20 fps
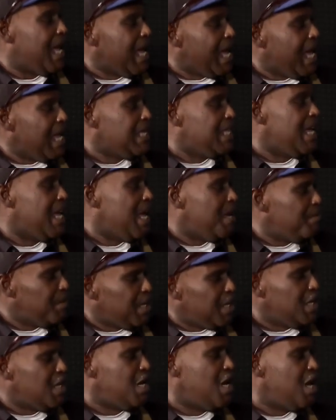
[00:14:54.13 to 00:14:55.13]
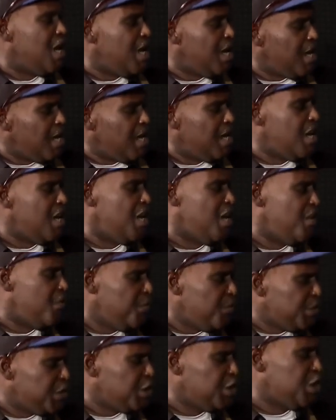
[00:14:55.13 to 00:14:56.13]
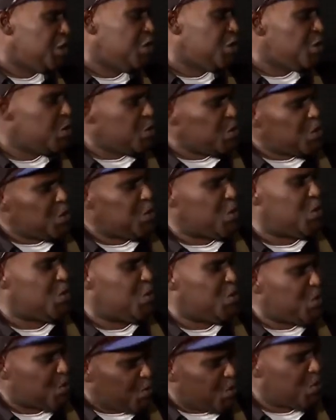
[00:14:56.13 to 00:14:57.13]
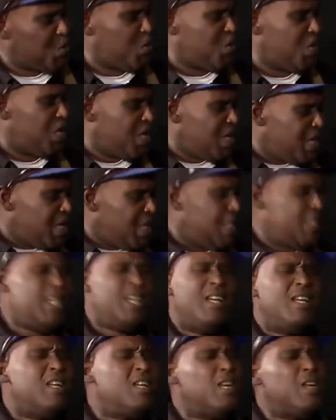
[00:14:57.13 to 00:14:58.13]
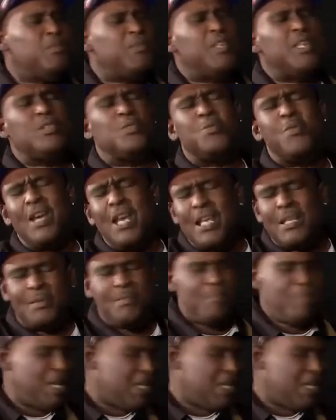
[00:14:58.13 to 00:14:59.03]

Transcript: I am in love with you. Love is what